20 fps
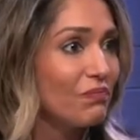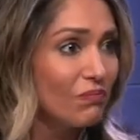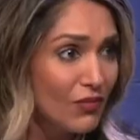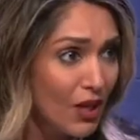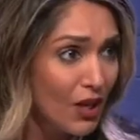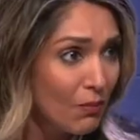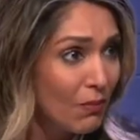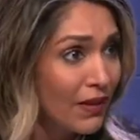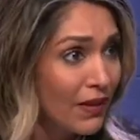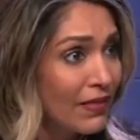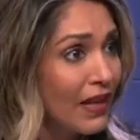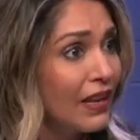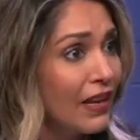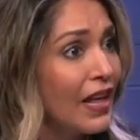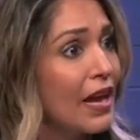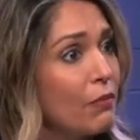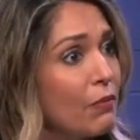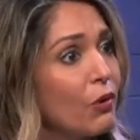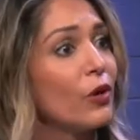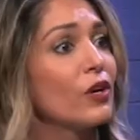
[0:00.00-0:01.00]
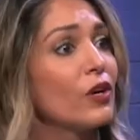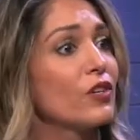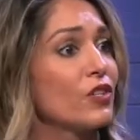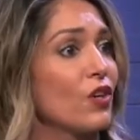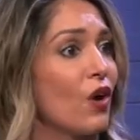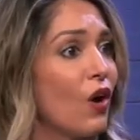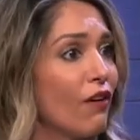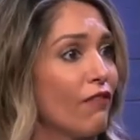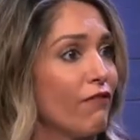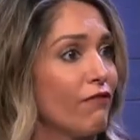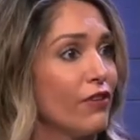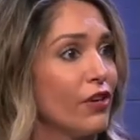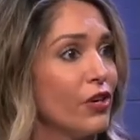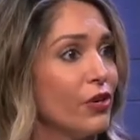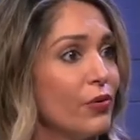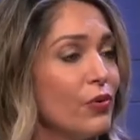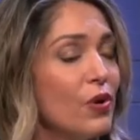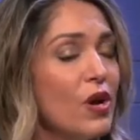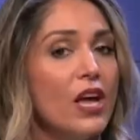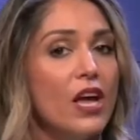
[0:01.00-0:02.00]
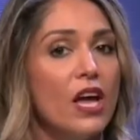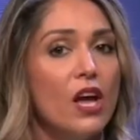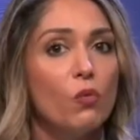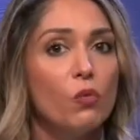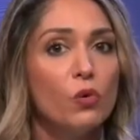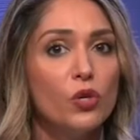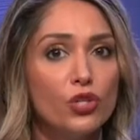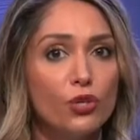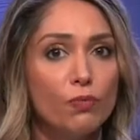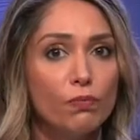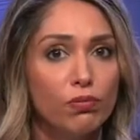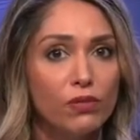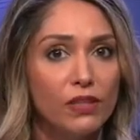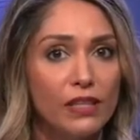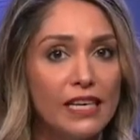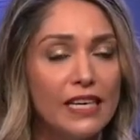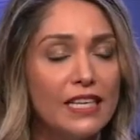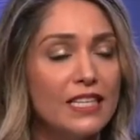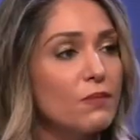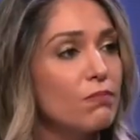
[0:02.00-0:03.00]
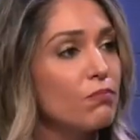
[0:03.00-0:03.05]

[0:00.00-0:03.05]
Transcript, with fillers: but the laborers are few. Would you please